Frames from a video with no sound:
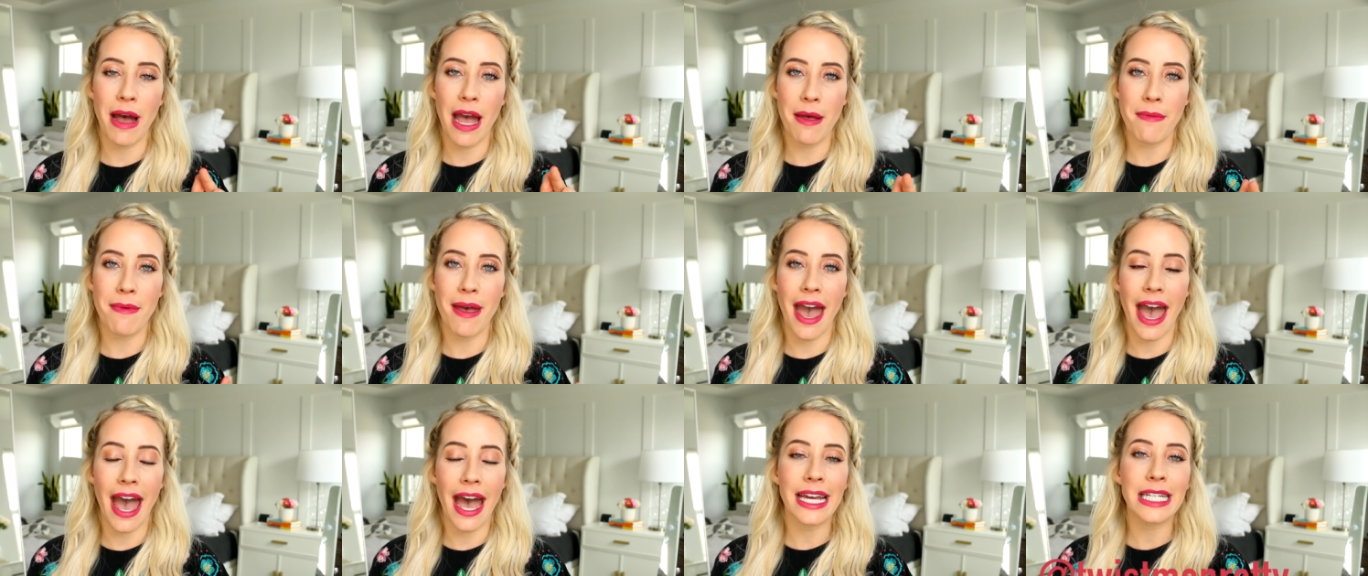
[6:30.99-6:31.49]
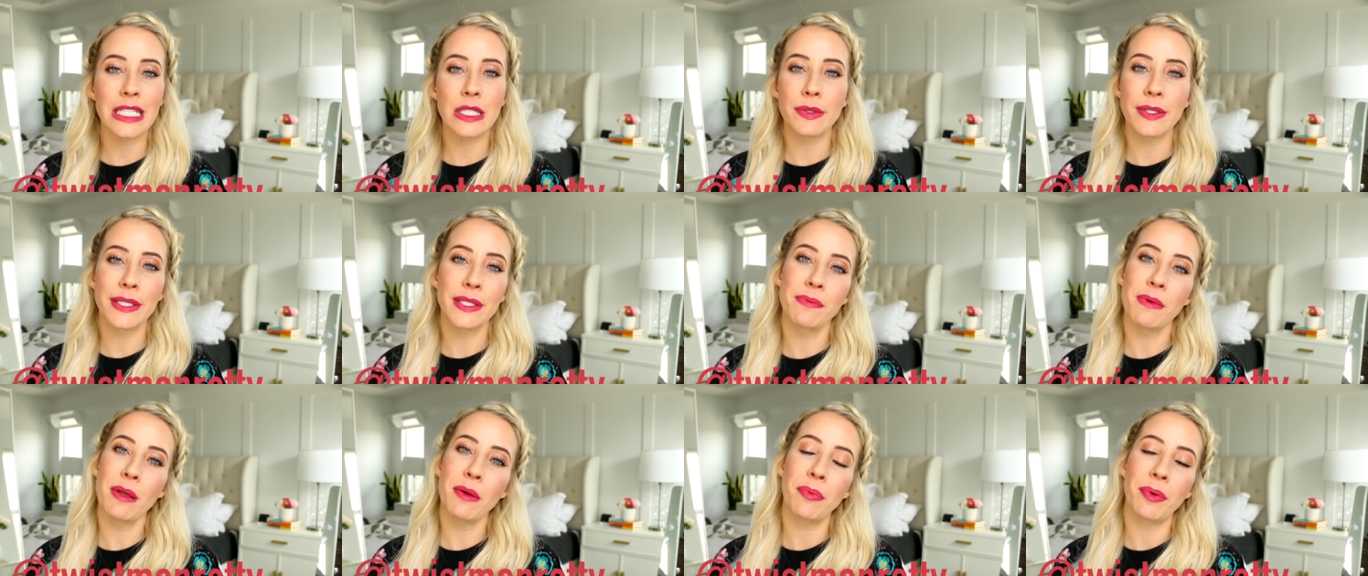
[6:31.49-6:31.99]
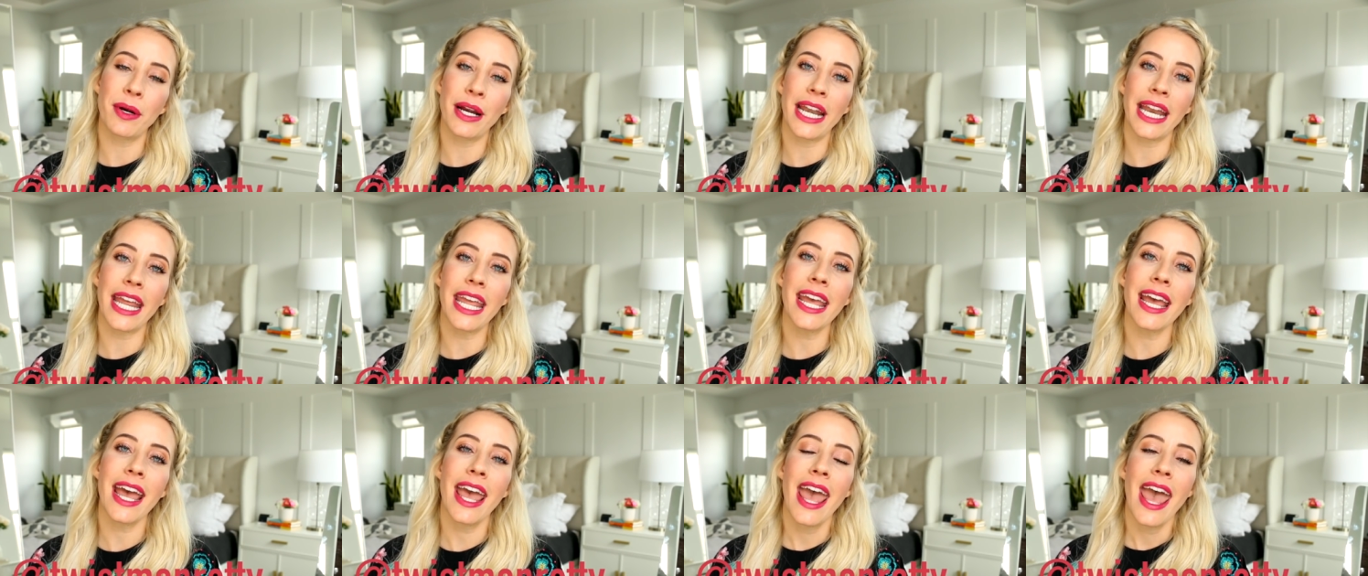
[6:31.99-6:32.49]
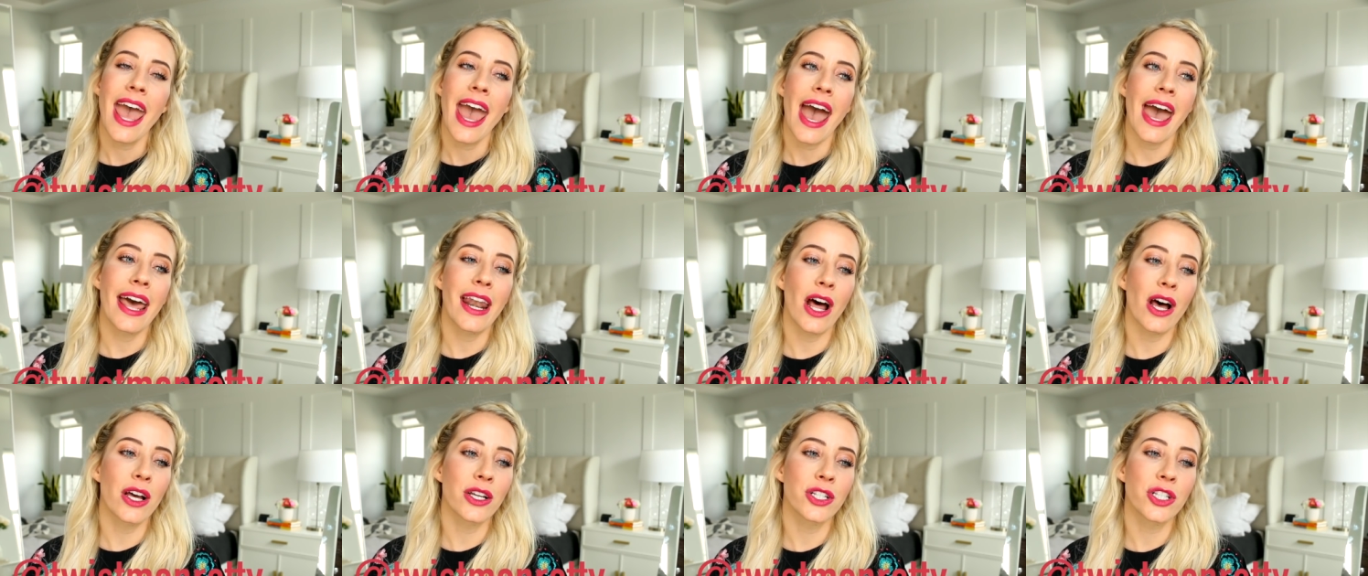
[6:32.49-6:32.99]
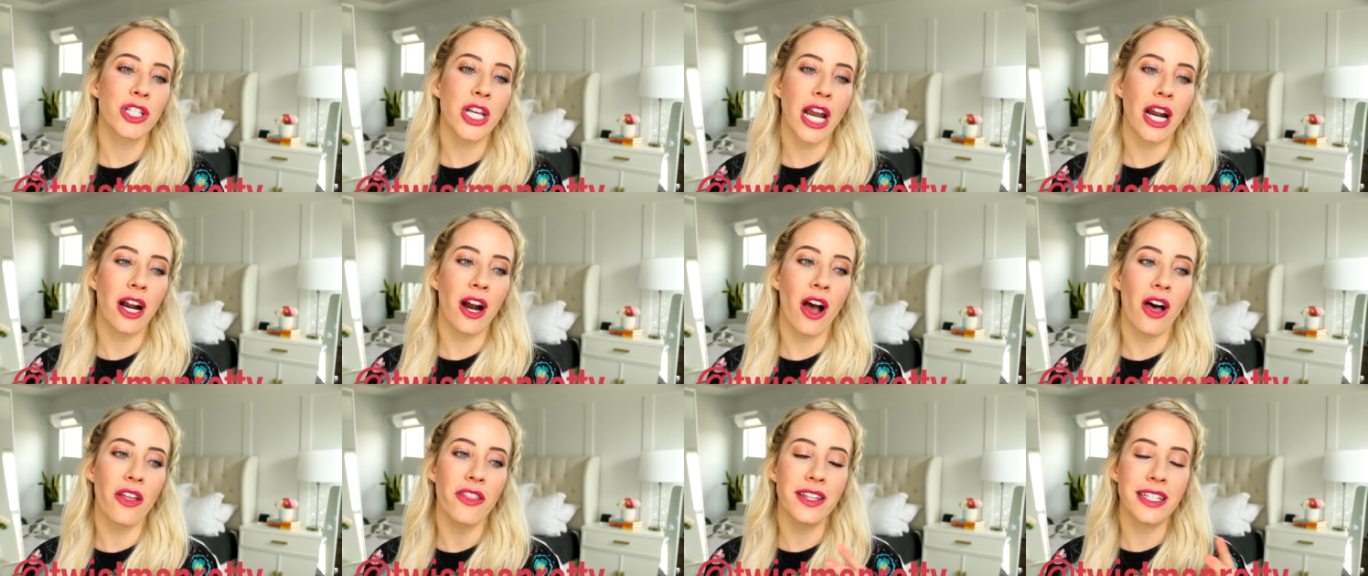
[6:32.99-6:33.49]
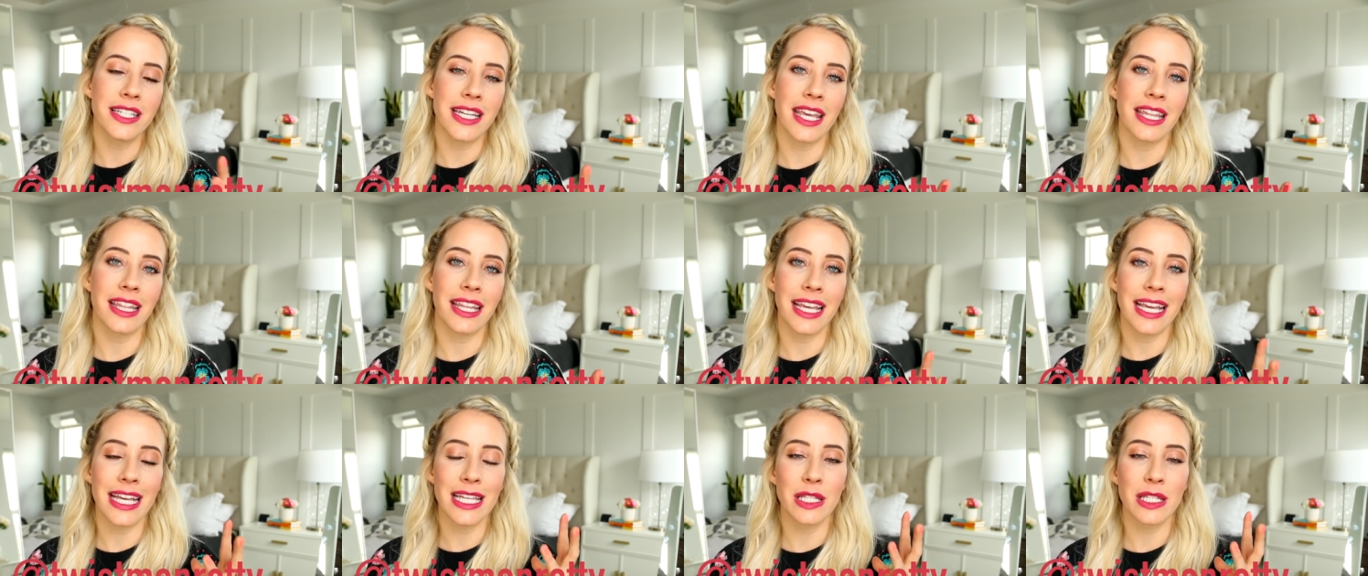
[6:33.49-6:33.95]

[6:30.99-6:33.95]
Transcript: I'm at Twist Me Pretty, and I'll share all the daily